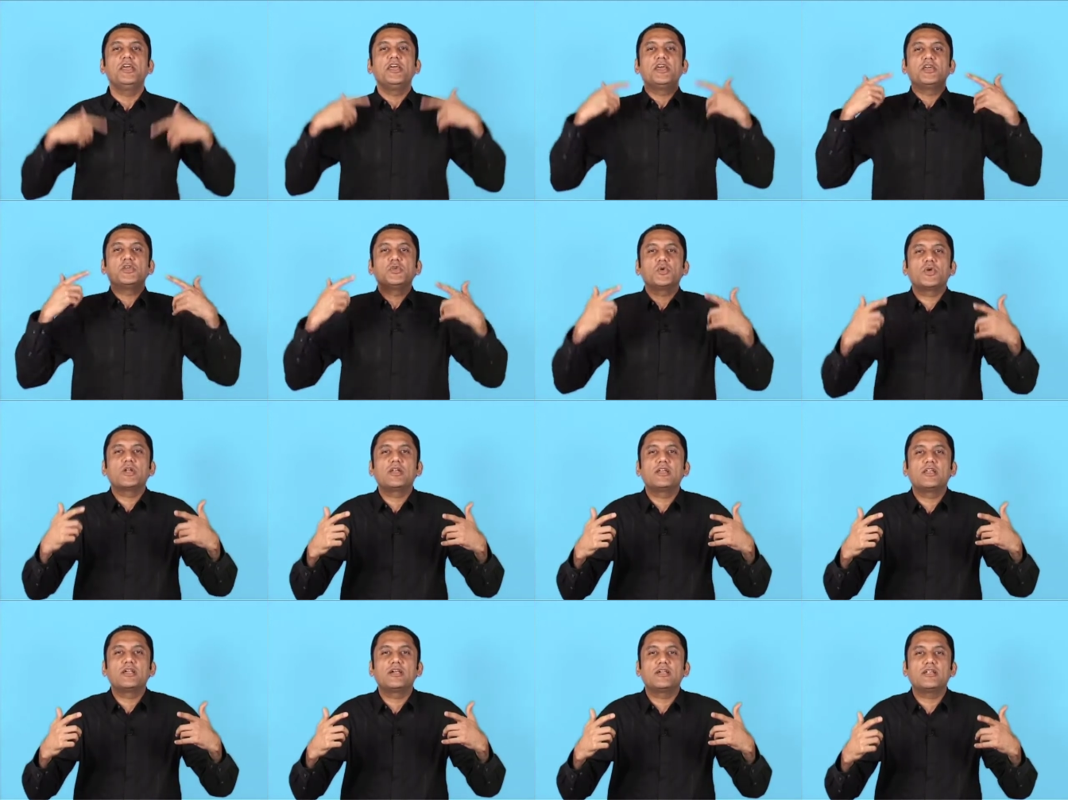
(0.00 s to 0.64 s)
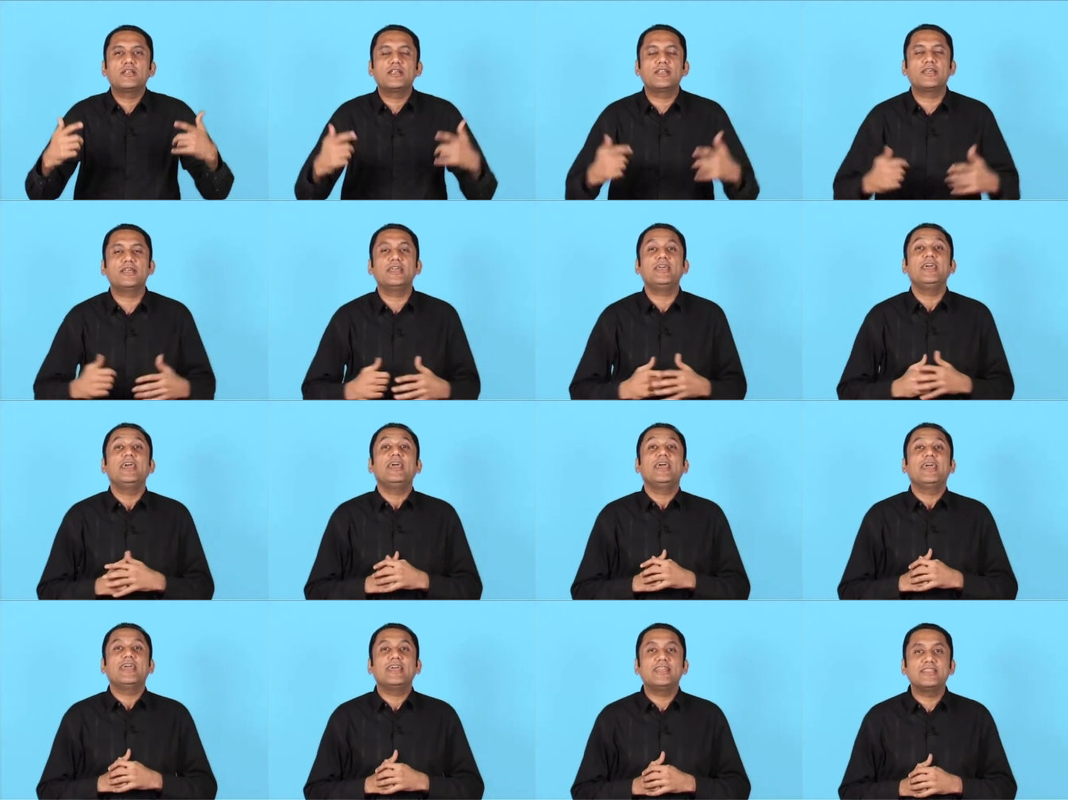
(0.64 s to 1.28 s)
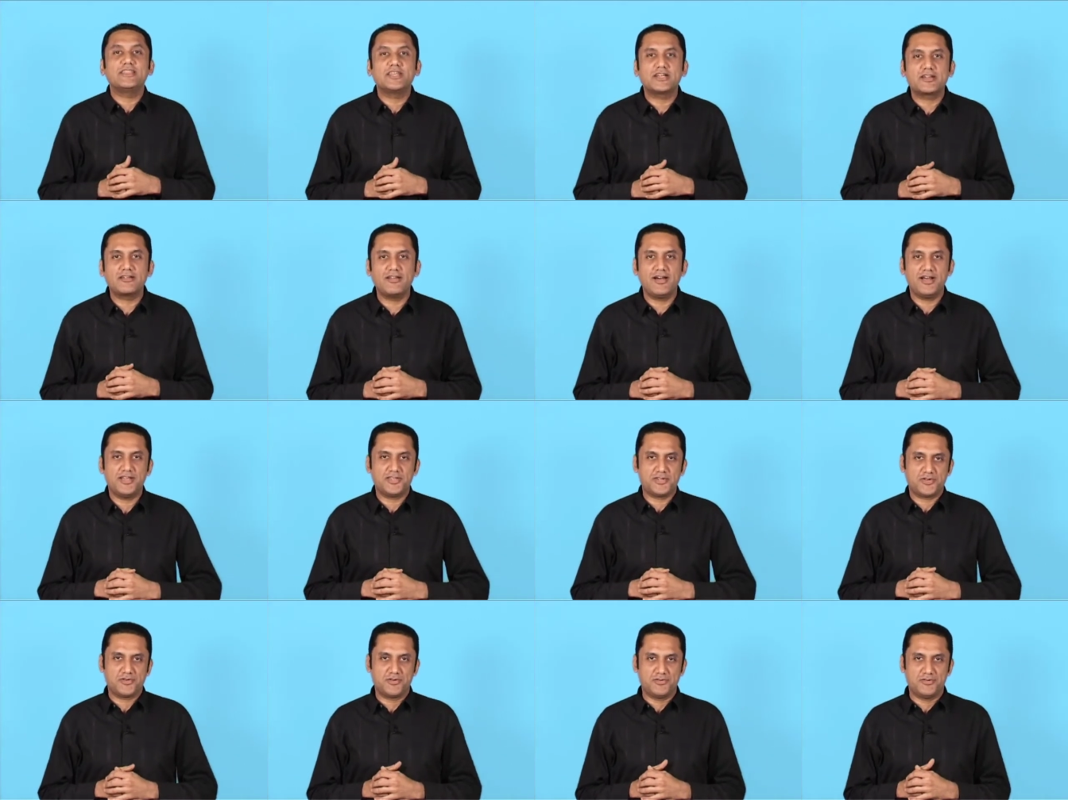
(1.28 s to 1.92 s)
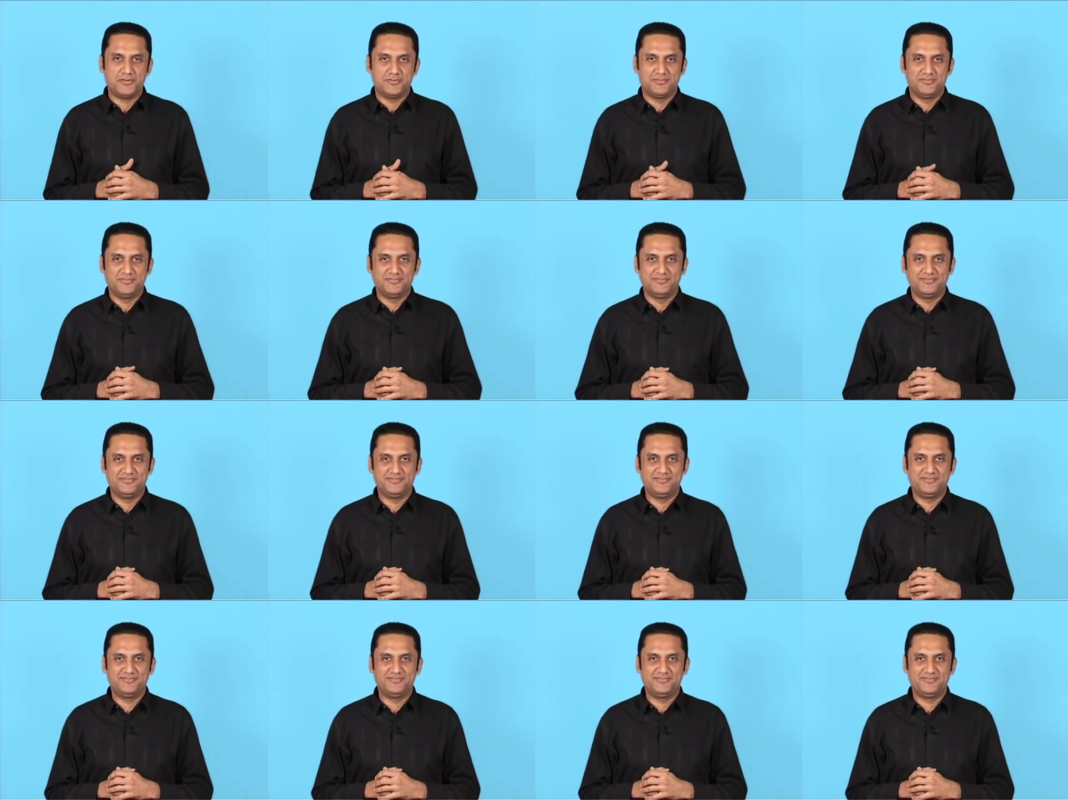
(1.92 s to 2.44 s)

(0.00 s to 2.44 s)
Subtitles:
you are learning in the classroom.